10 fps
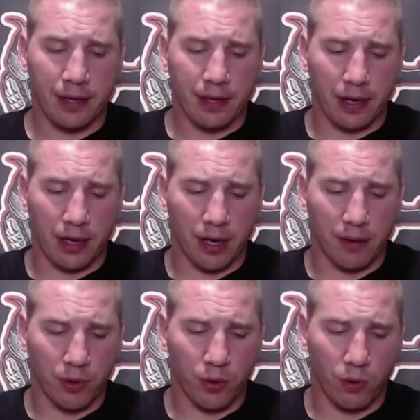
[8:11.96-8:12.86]

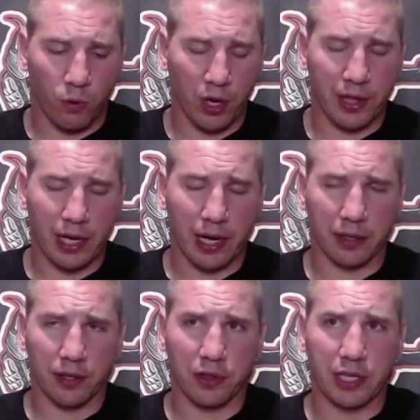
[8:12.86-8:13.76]
One of the
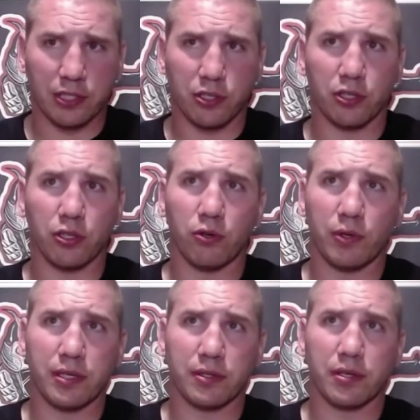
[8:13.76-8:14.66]
uglier things you can do
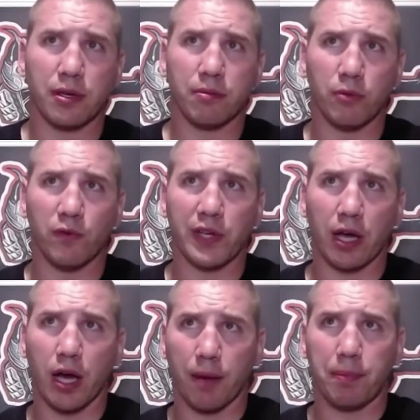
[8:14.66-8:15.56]
is moving
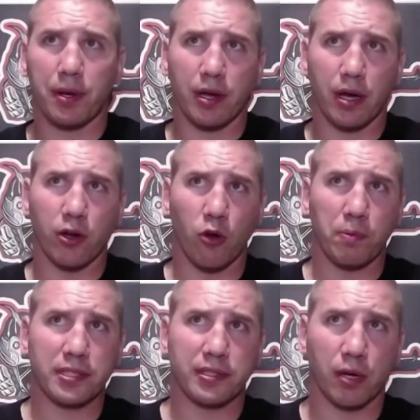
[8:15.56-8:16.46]
up an
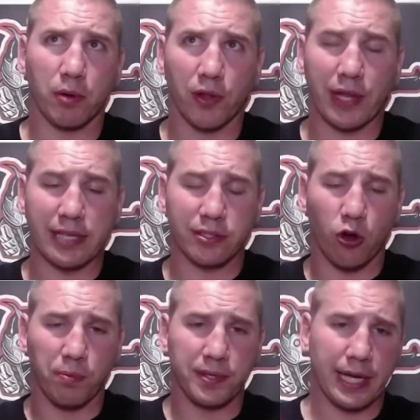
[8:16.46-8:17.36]
open stairwell that has an
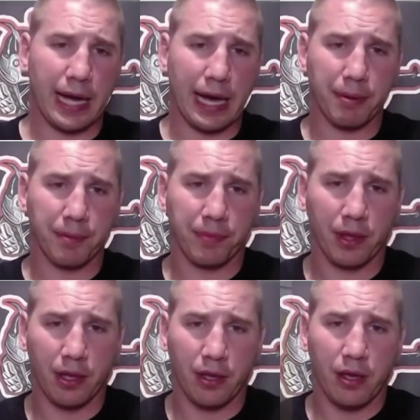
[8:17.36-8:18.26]
open top.
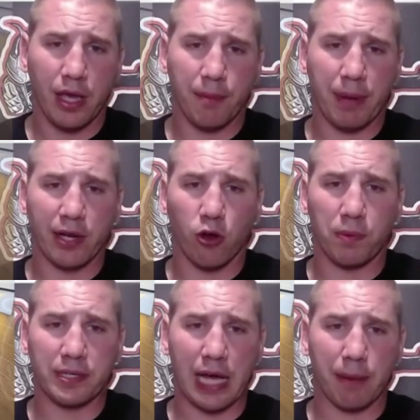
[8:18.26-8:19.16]
And by an
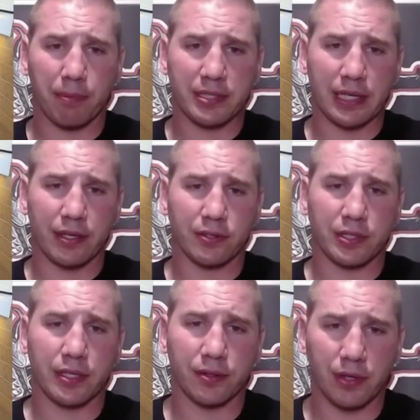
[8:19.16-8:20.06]
open top, let's say there's
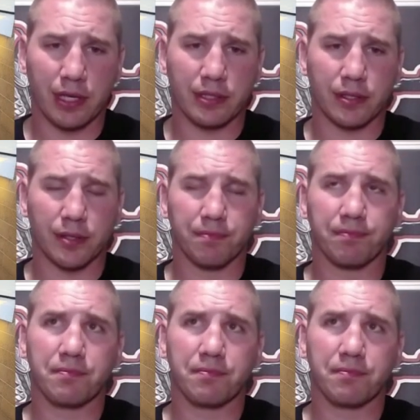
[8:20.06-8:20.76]
a